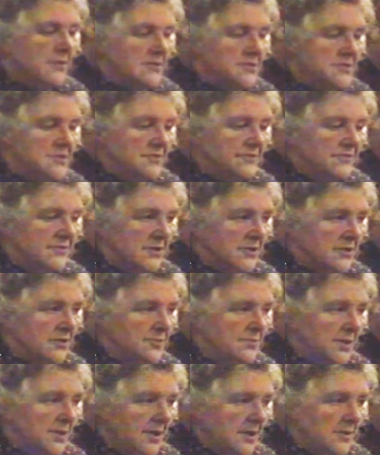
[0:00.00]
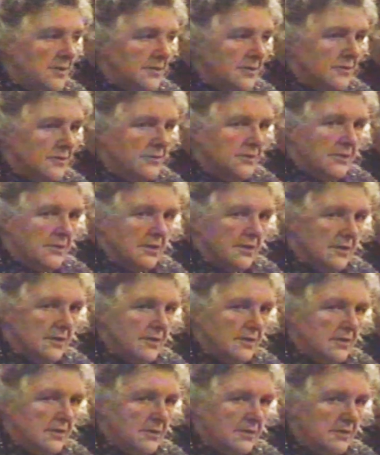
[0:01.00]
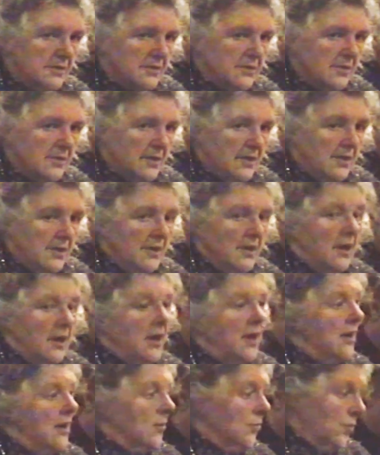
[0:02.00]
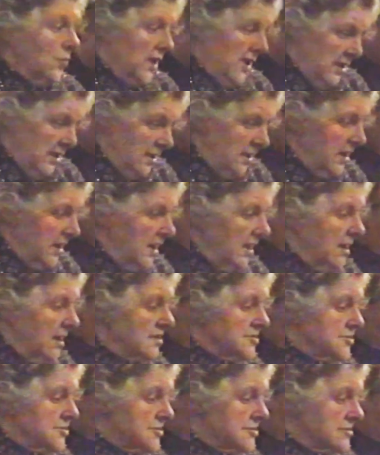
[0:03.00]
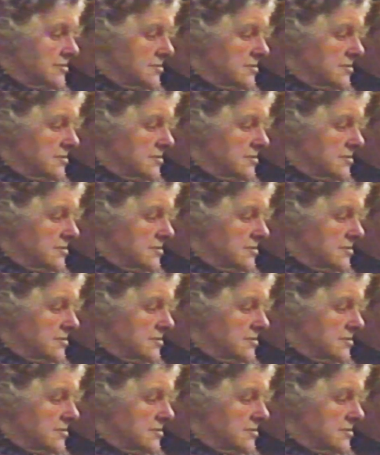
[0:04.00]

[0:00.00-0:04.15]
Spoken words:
Does he feel the pain, do you think? Well, yes.